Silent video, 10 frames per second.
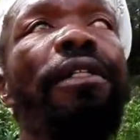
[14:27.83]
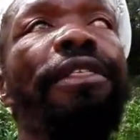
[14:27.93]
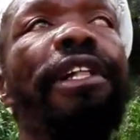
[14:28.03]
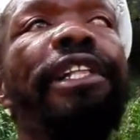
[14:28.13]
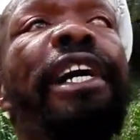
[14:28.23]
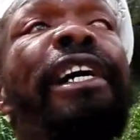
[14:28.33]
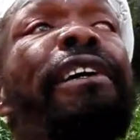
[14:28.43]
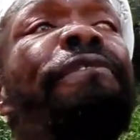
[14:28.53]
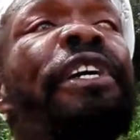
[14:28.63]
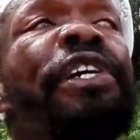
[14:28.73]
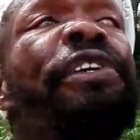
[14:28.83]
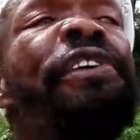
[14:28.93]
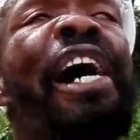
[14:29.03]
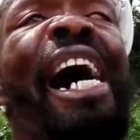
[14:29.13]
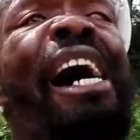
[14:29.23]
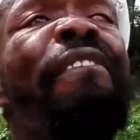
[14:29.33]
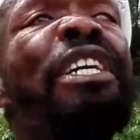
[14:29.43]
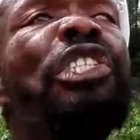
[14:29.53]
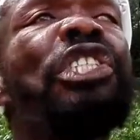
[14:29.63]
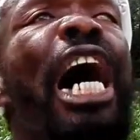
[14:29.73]
The love you have
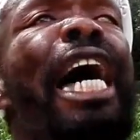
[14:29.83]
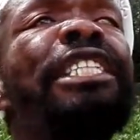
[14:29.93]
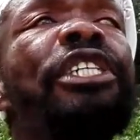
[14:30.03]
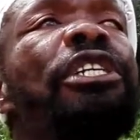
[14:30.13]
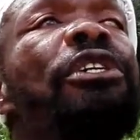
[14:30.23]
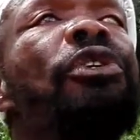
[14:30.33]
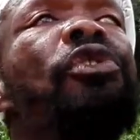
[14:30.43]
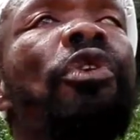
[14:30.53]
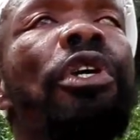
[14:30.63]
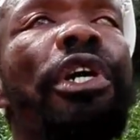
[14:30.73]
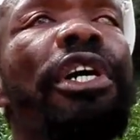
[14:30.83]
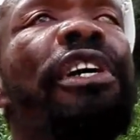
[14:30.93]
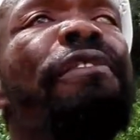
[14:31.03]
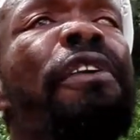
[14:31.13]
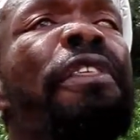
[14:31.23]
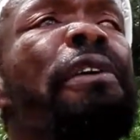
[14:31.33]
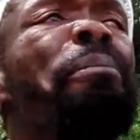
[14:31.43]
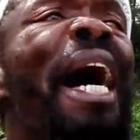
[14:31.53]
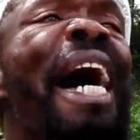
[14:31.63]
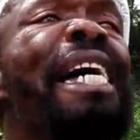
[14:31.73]
inside you, even the
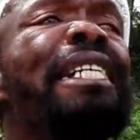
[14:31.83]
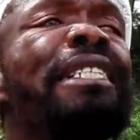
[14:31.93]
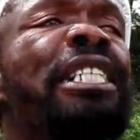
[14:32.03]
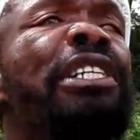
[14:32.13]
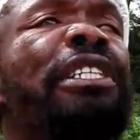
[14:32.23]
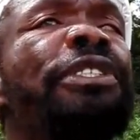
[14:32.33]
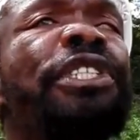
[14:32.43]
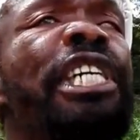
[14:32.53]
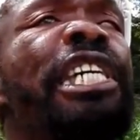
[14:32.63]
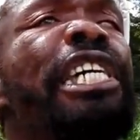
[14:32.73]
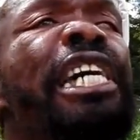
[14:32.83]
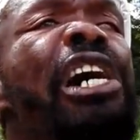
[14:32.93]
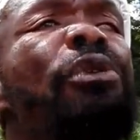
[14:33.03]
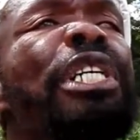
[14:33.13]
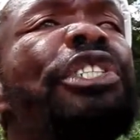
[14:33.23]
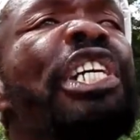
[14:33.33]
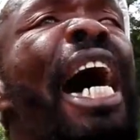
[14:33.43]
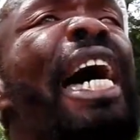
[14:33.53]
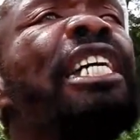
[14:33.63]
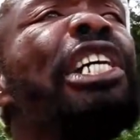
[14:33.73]
blind could see how it's
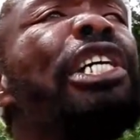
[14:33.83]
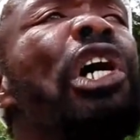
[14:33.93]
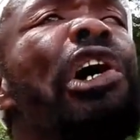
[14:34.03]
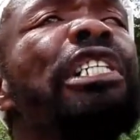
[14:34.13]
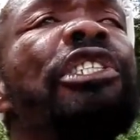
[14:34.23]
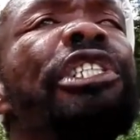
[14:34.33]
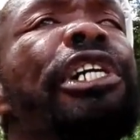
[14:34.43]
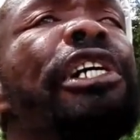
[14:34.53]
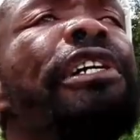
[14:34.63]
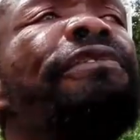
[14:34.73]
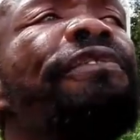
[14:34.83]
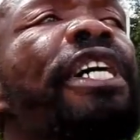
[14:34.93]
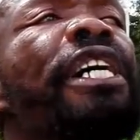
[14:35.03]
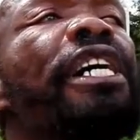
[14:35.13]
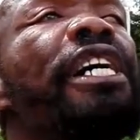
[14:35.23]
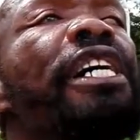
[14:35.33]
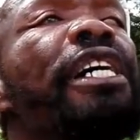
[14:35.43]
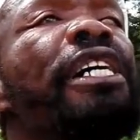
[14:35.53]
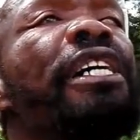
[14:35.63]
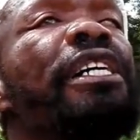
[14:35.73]
shining on your
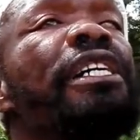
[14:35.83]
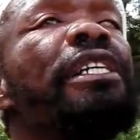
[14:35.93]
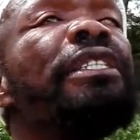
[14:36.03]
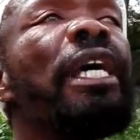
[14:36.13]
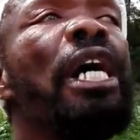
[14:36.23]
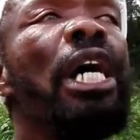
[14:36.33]
face.